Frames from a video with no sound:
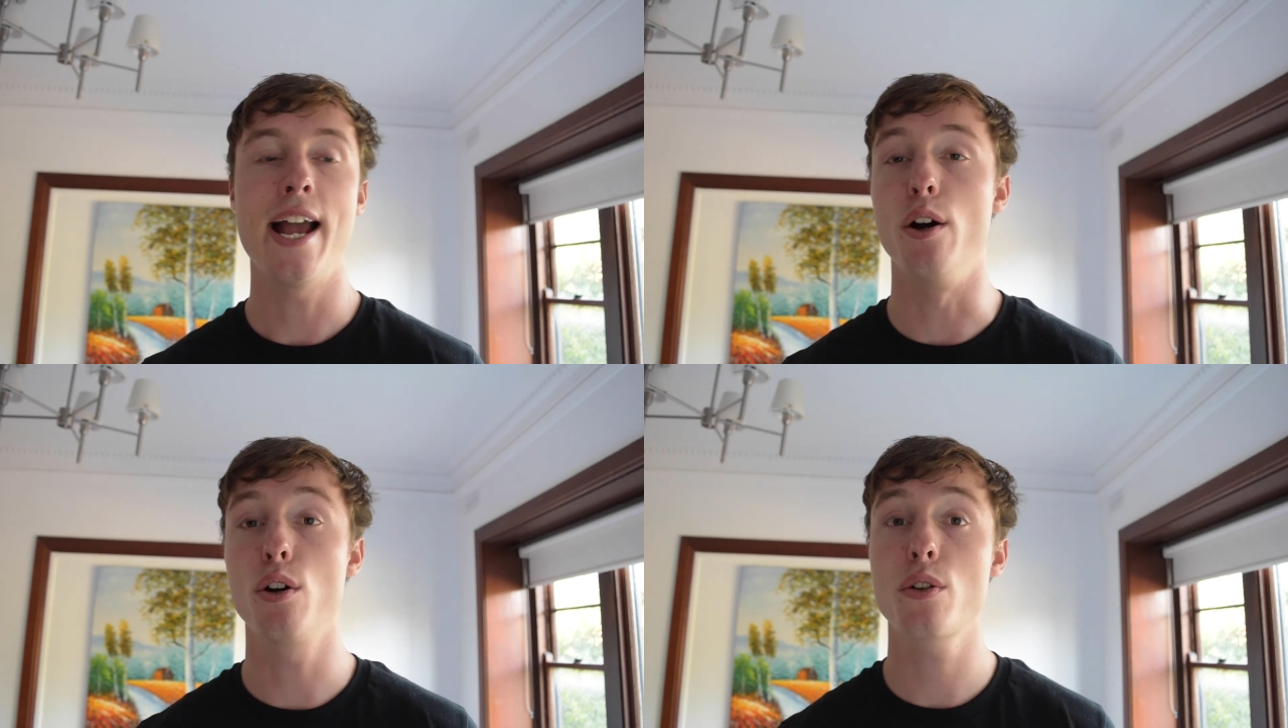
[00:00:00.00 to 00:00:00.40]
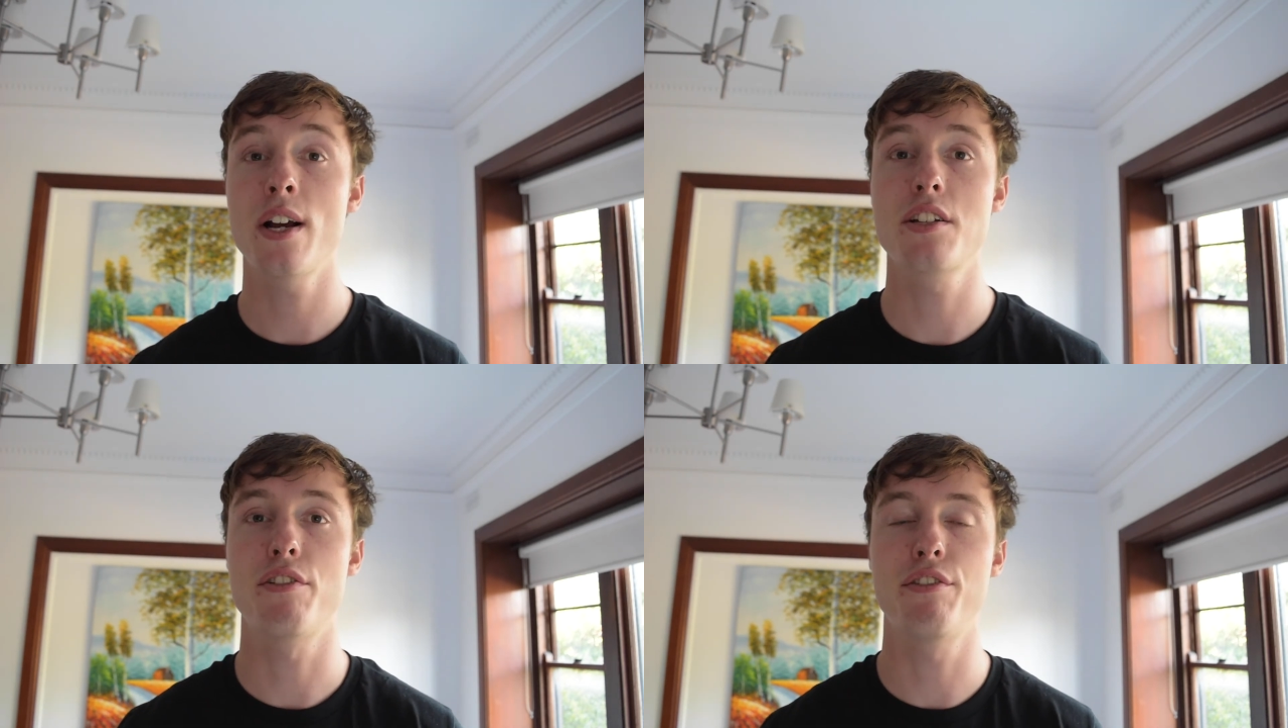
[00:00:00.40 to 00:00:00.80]
It also
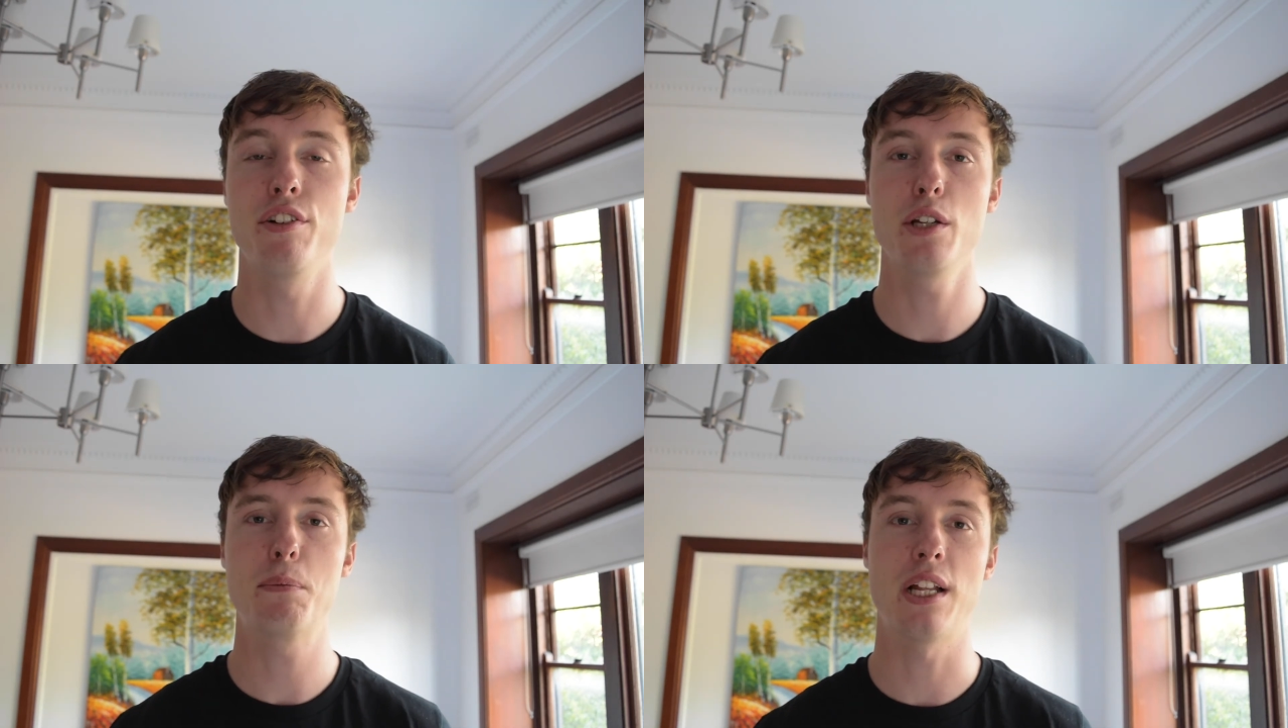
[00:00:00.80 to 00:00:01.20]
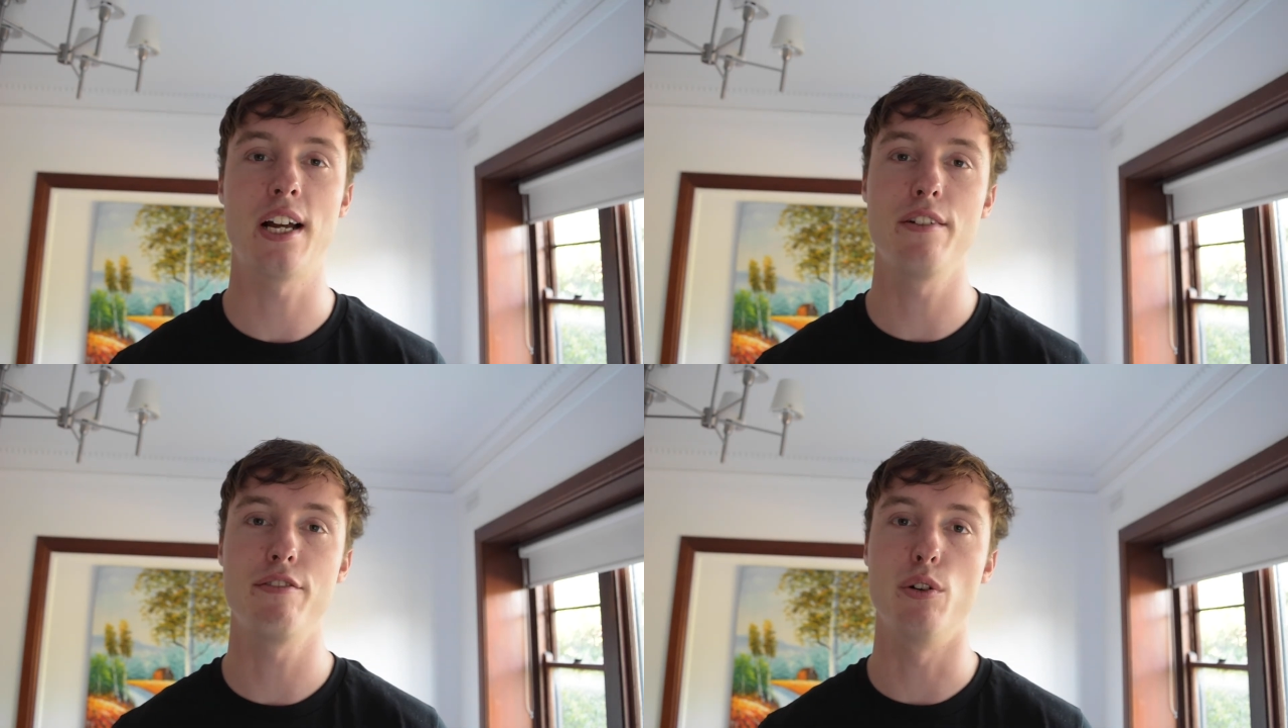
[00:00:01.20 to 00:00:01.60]
has a free
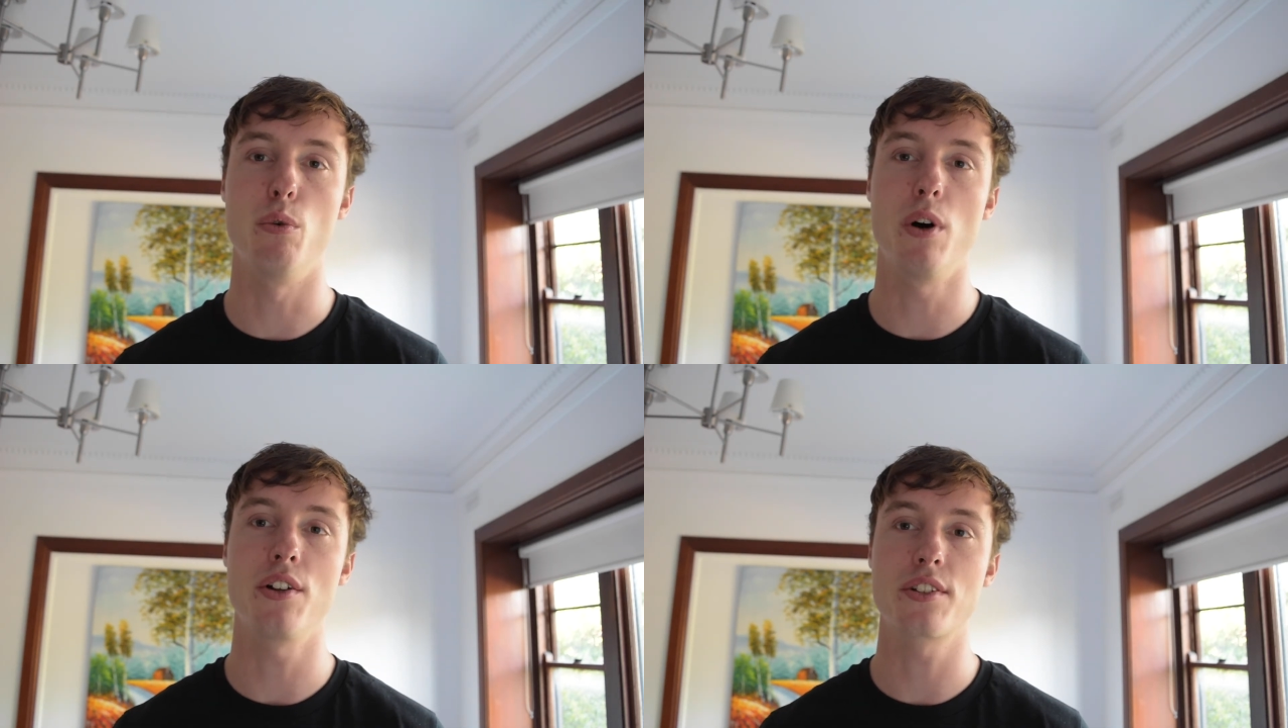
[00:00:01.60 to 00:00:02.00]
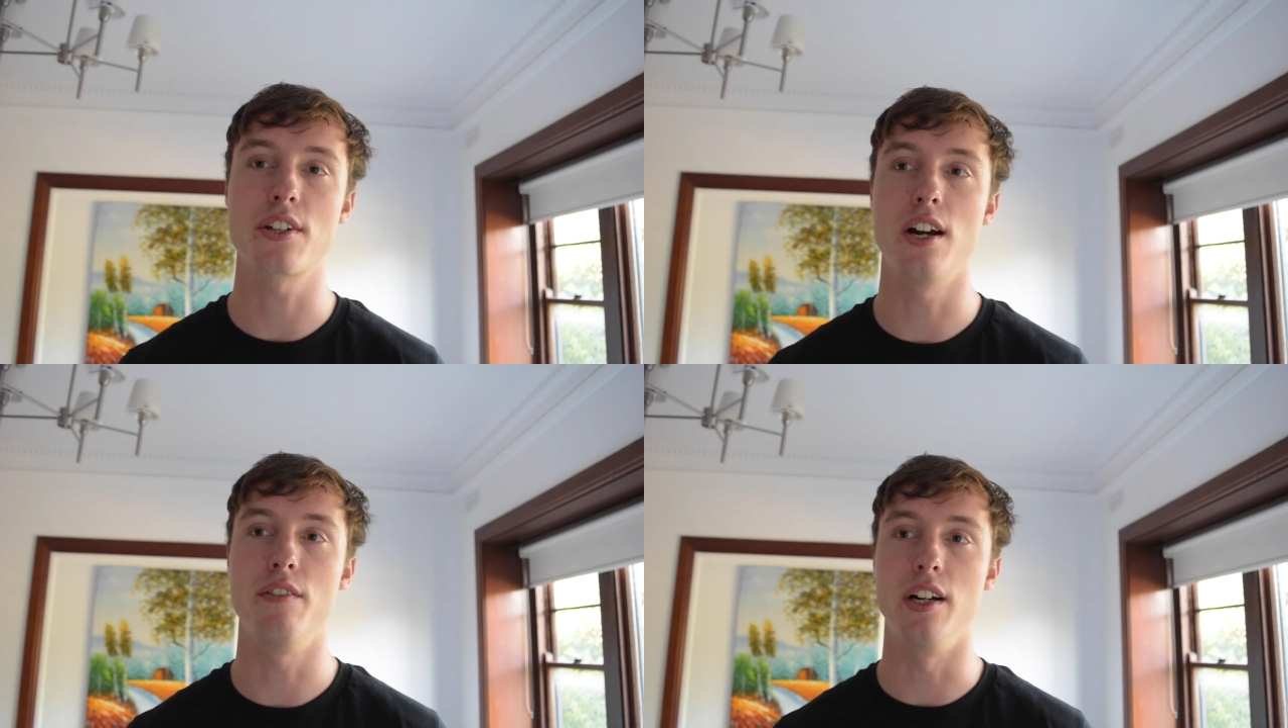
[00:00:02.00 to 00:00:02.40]
plan for one
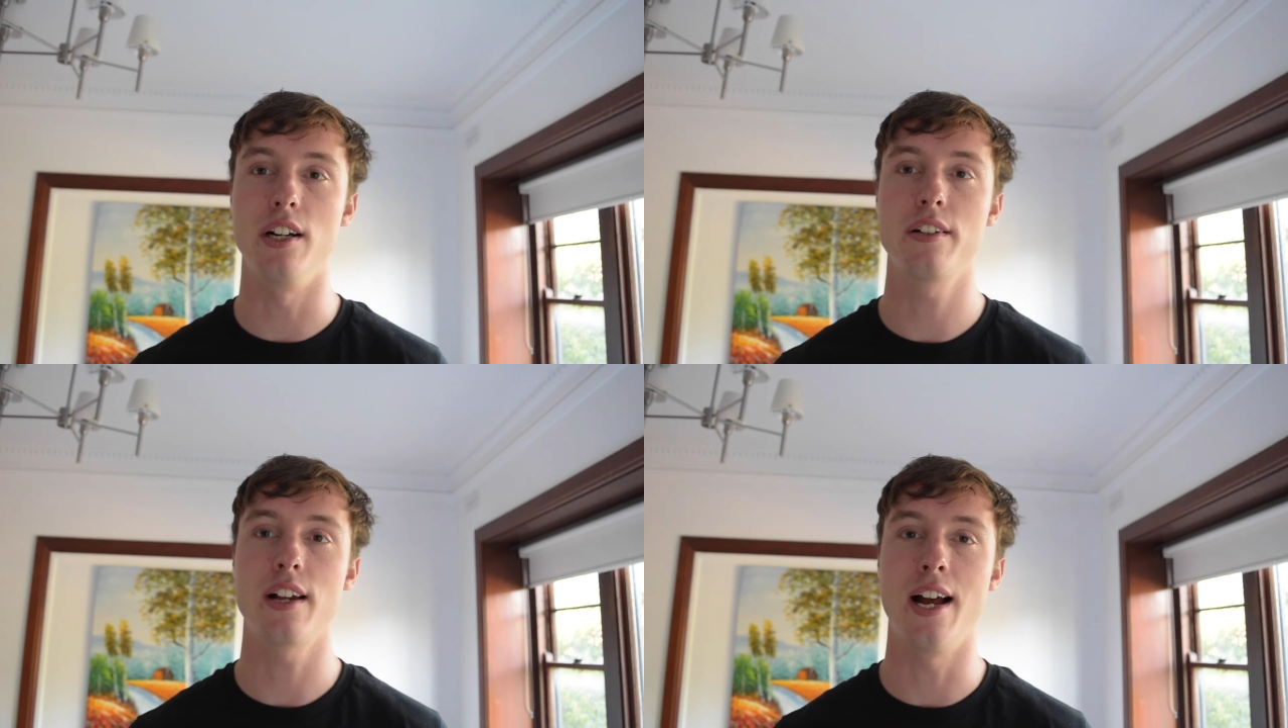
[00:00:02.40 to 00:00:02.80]
server,